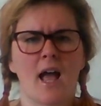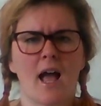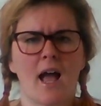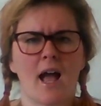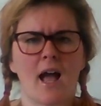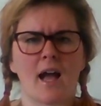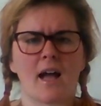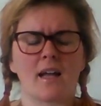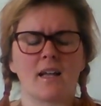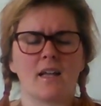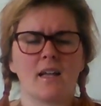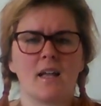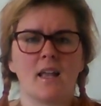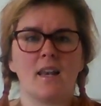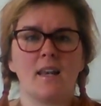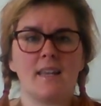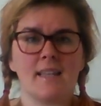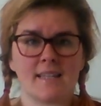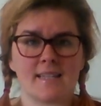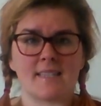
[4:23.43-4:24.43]
at
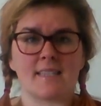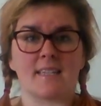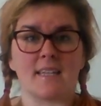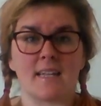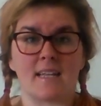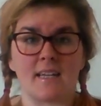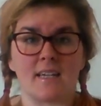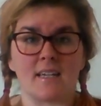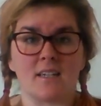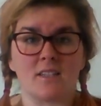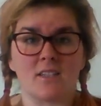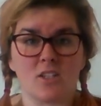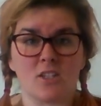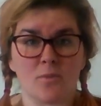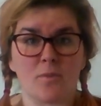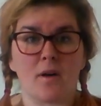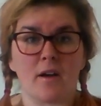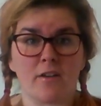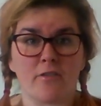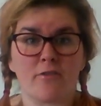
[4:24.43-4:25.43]
listening to my